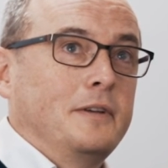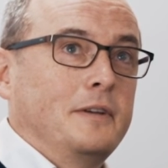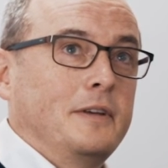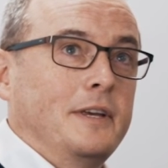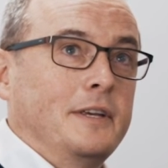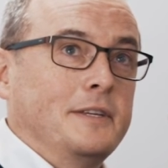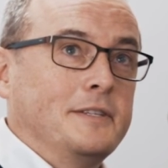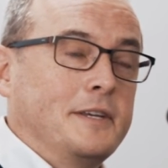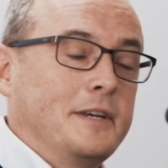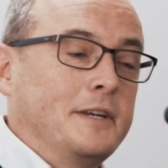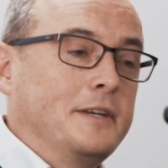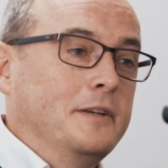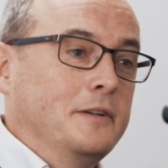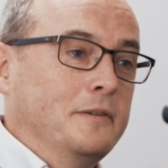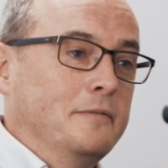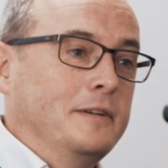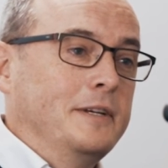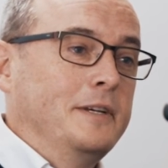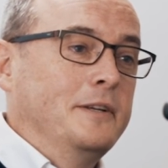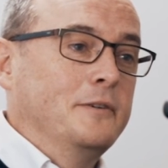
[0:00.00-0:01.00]

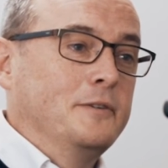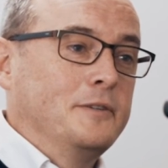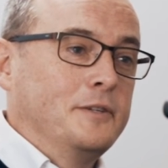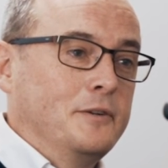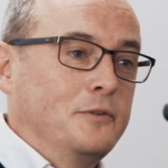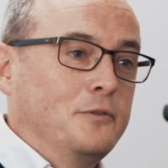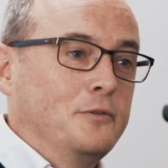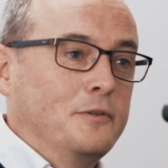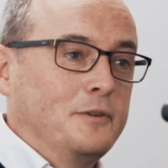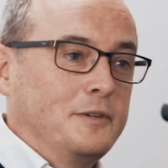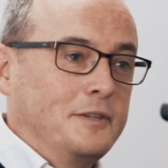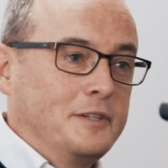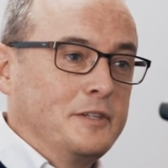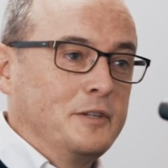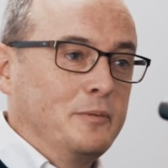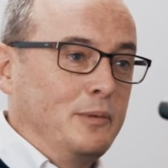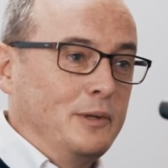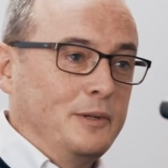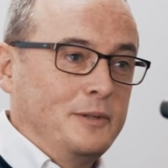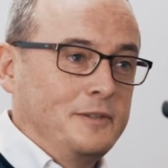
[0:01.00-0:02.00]
executive leaders in other
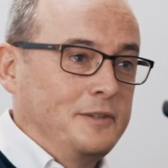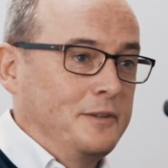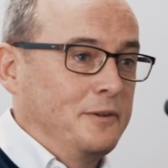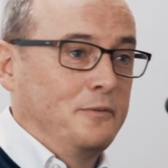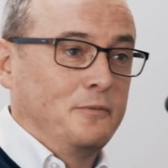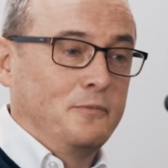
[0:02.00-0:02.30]
disciplines that are